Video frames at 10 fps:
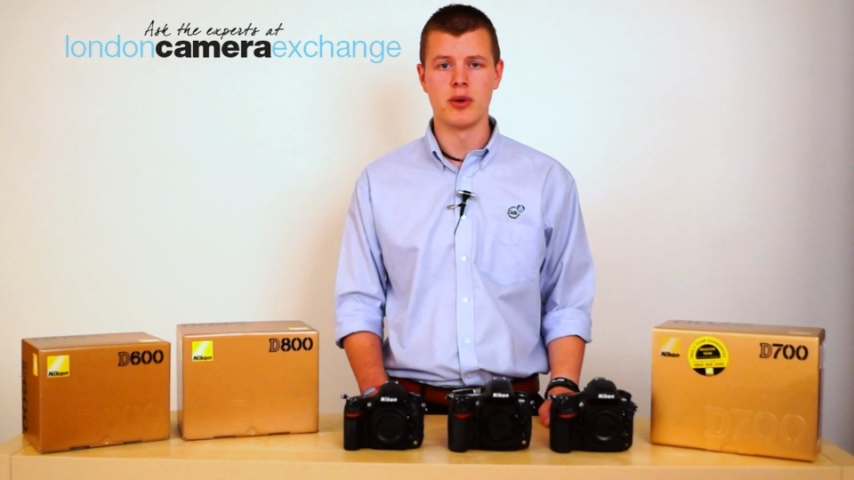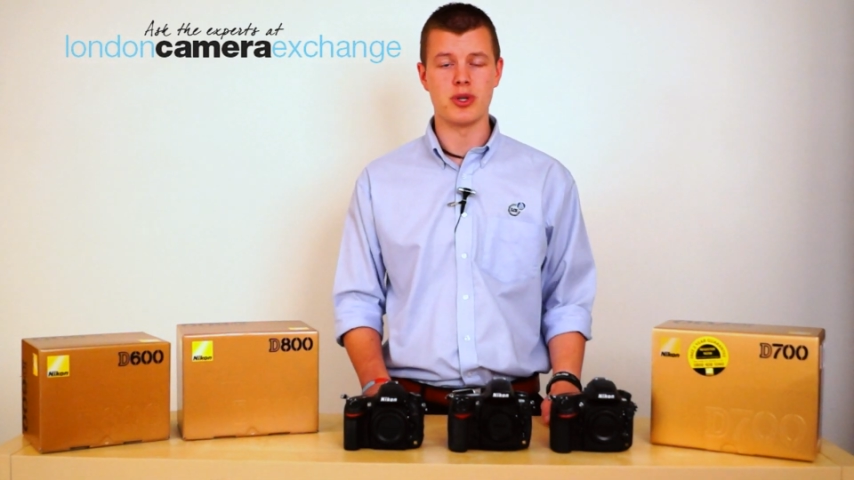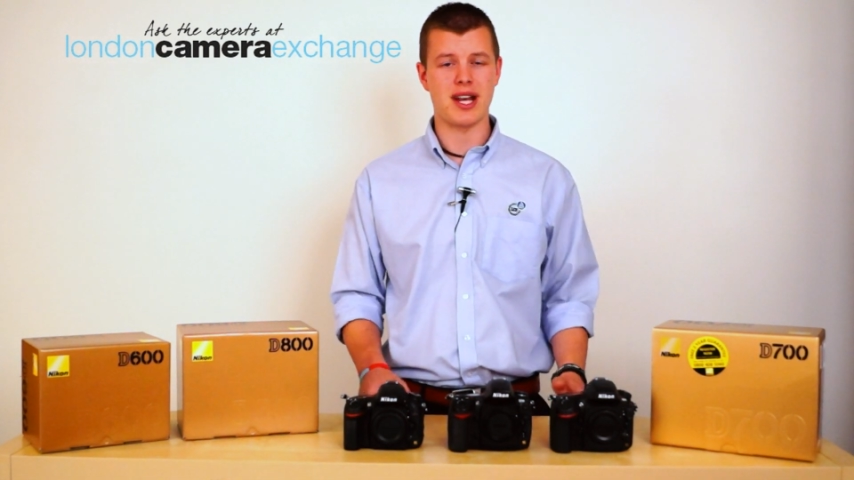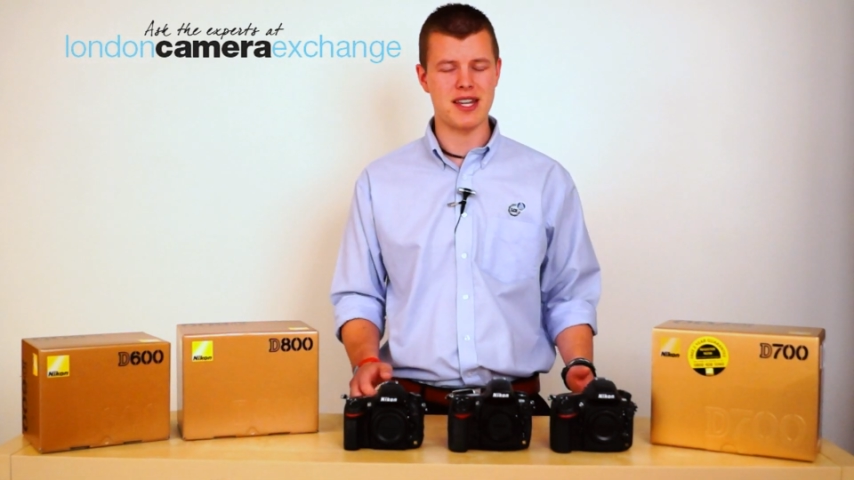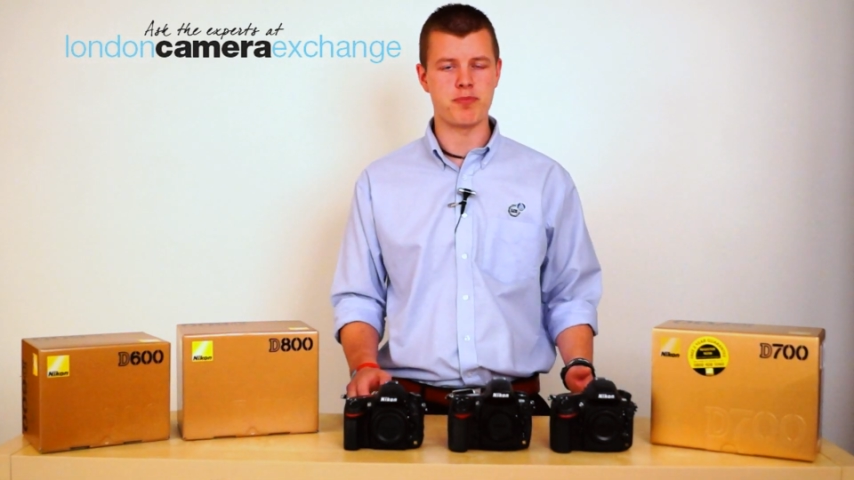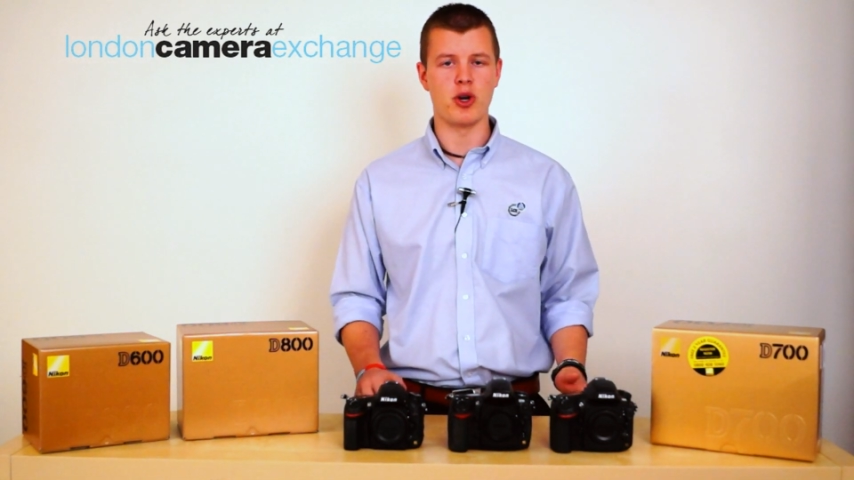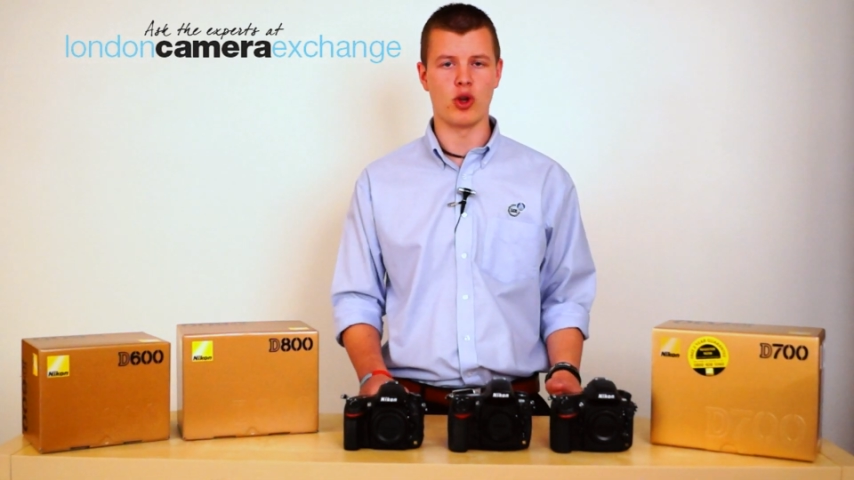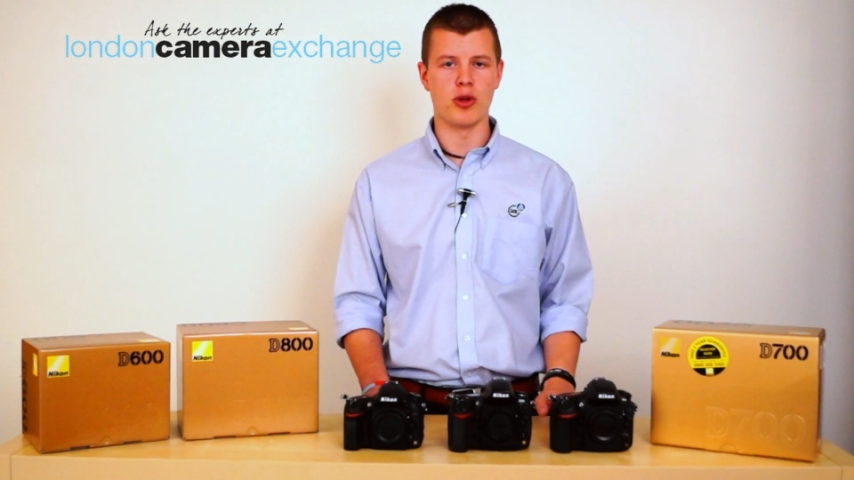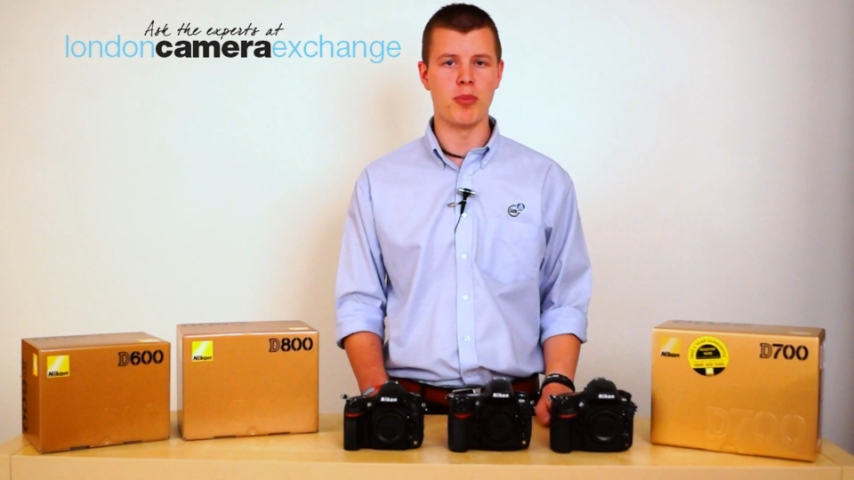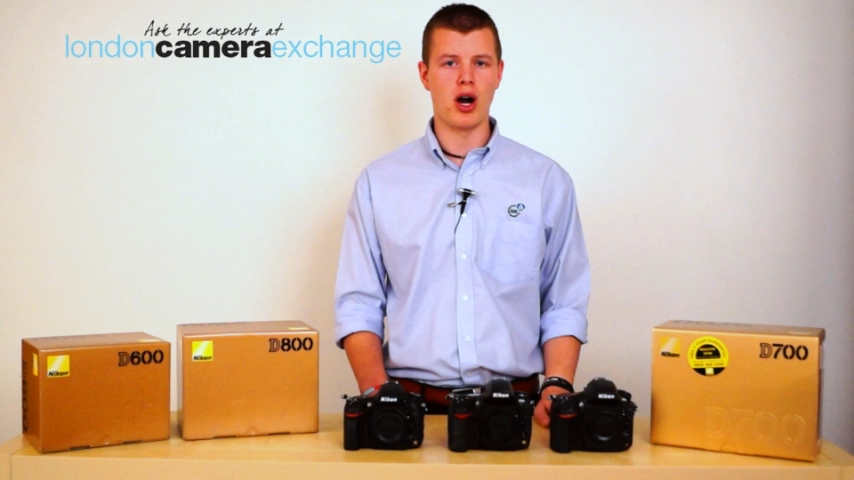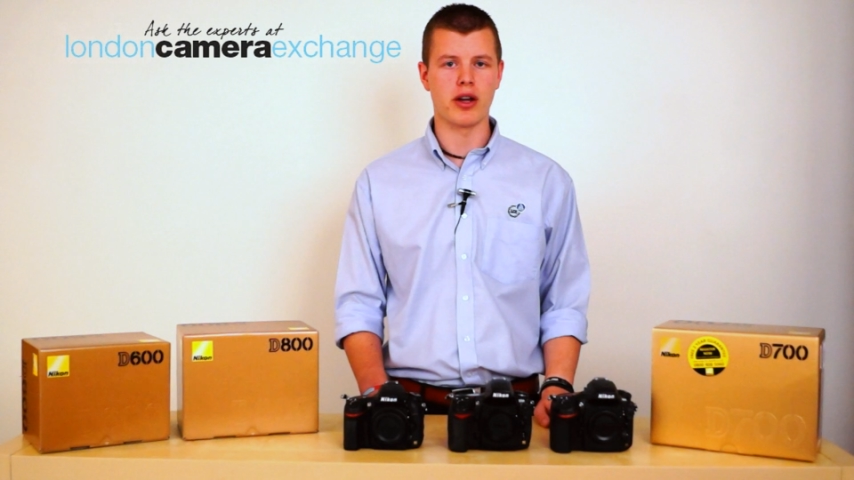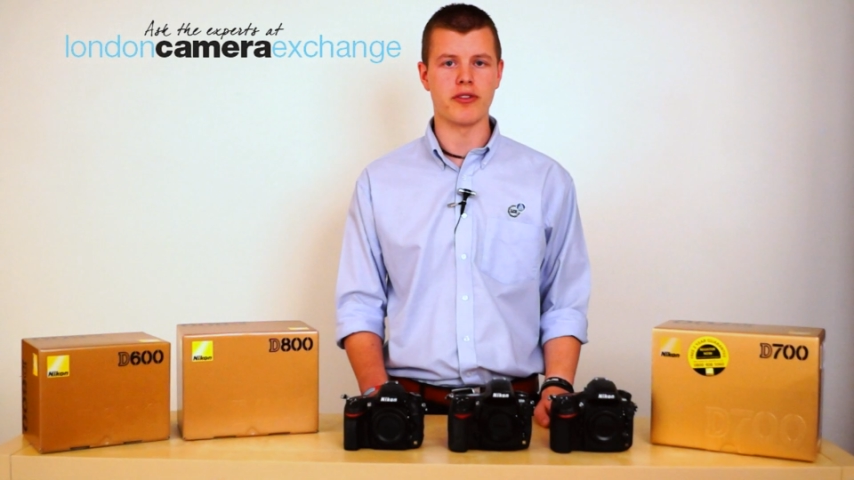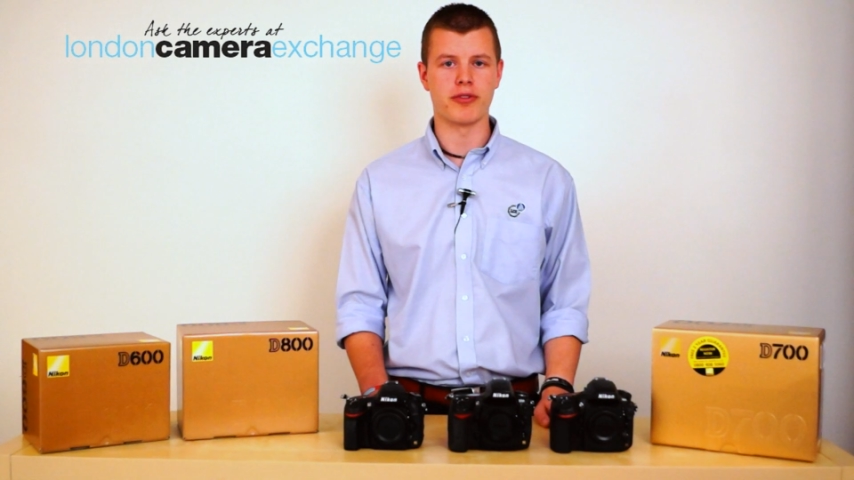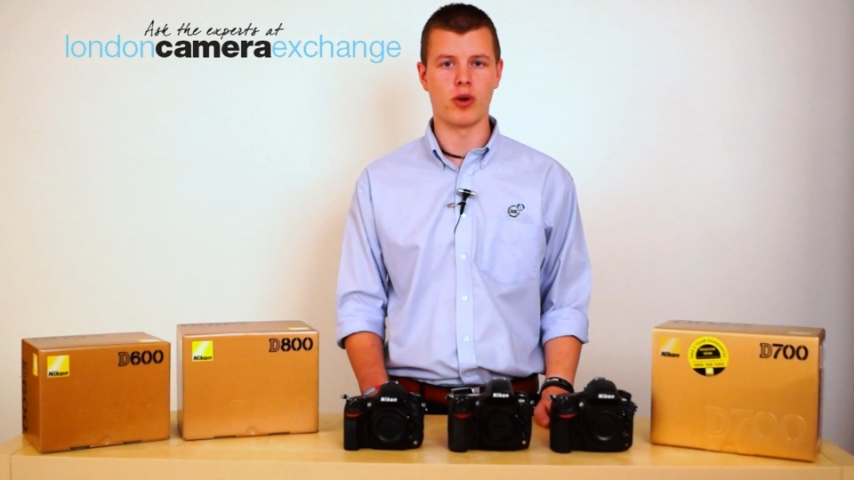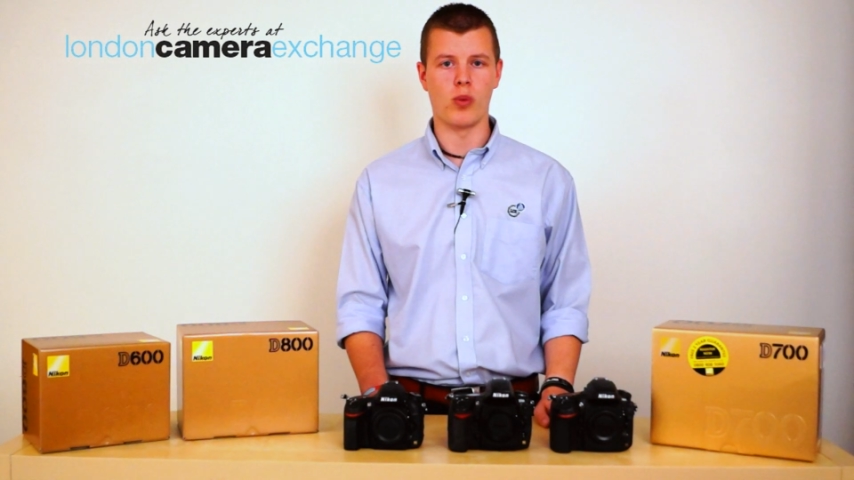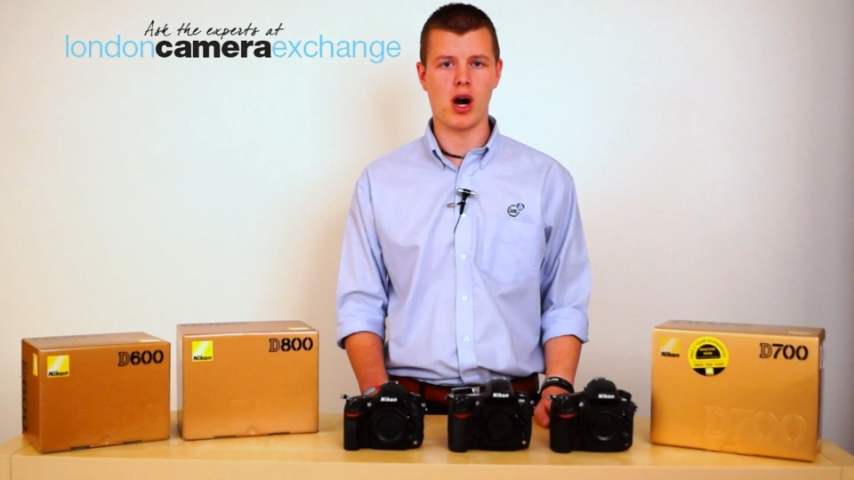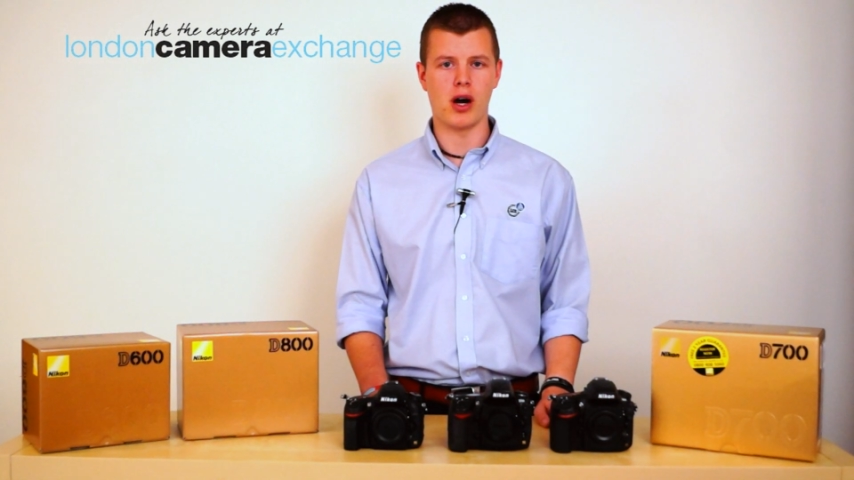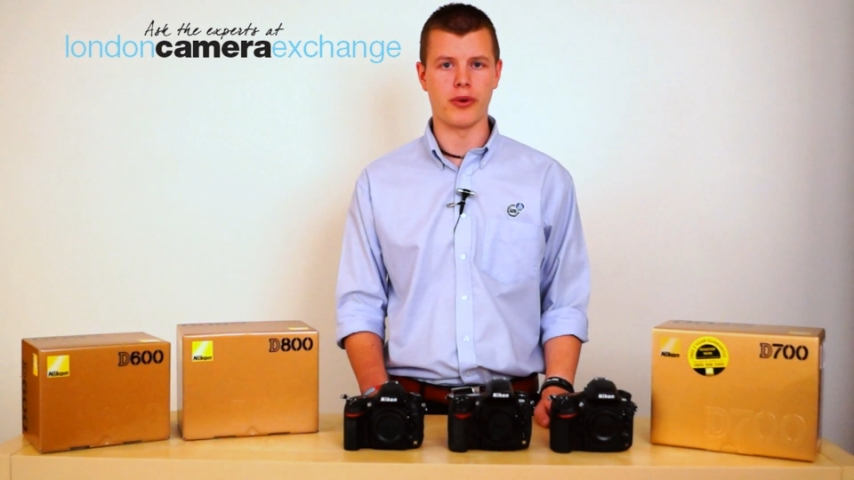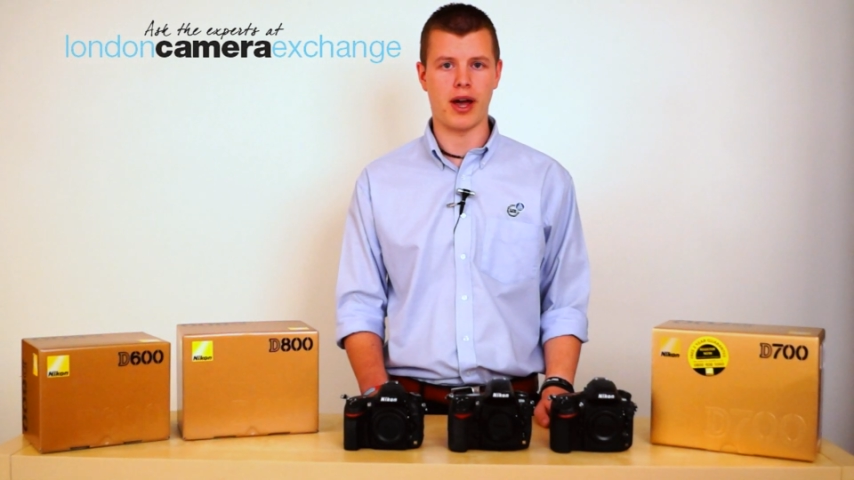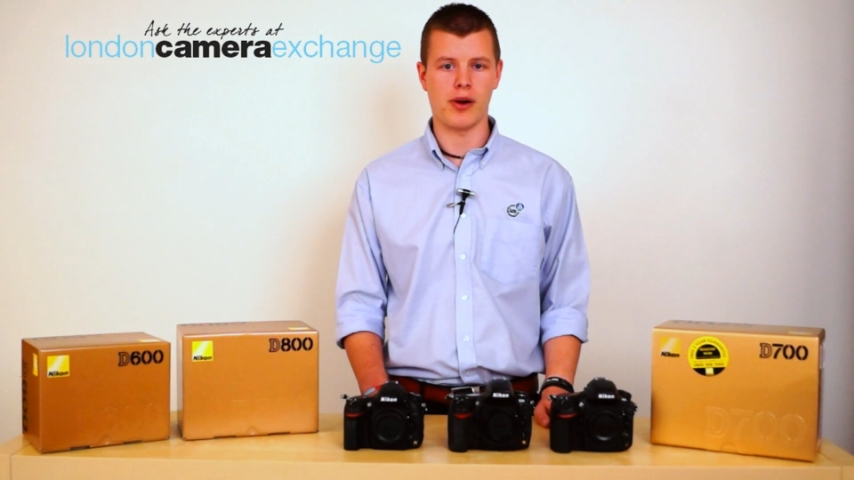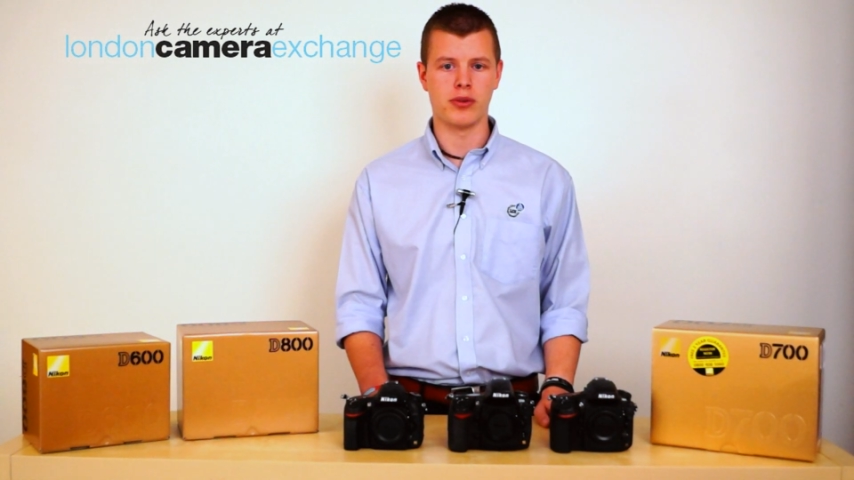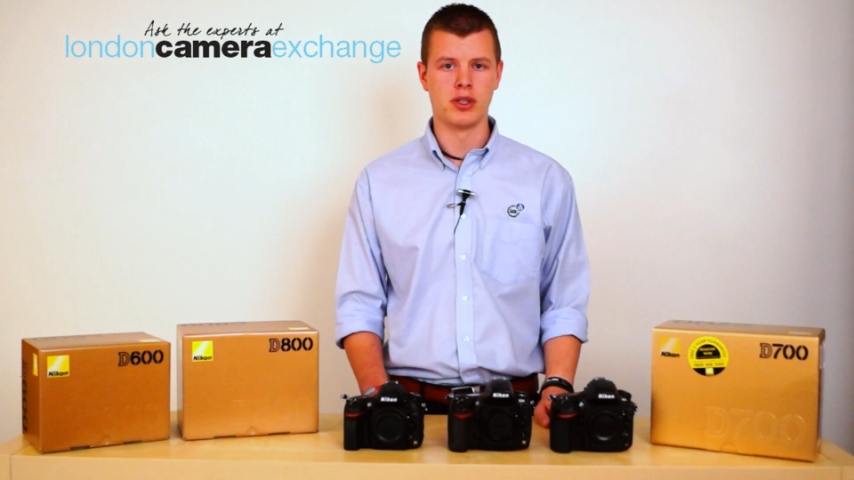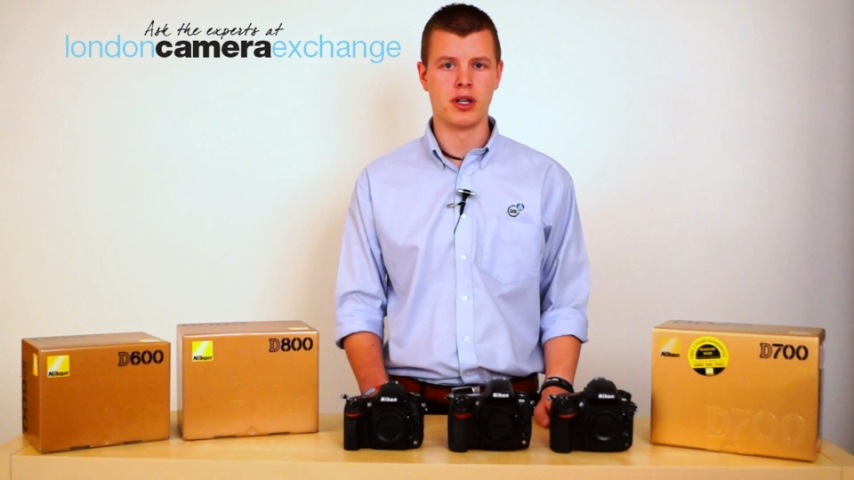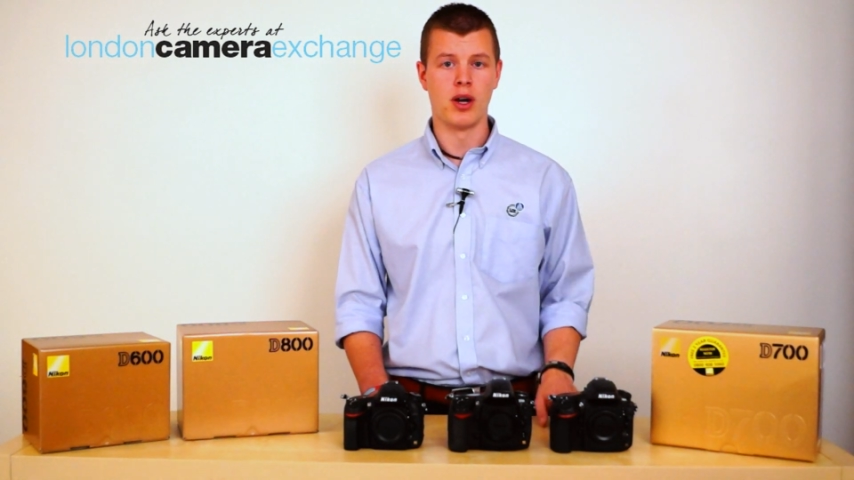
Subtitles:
which has been on the market for a while now.